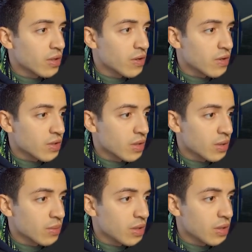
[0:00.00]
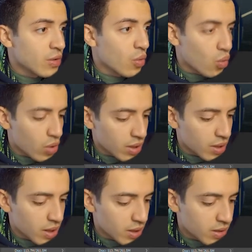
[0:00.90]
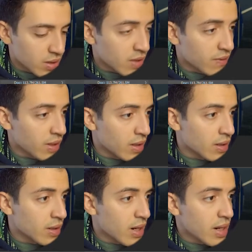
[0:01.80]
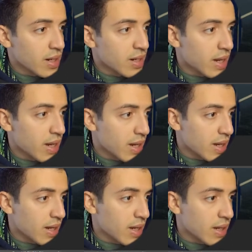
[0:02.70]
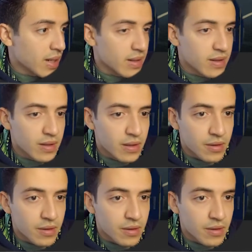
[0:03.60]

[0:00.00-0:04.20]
here is going to be 179 and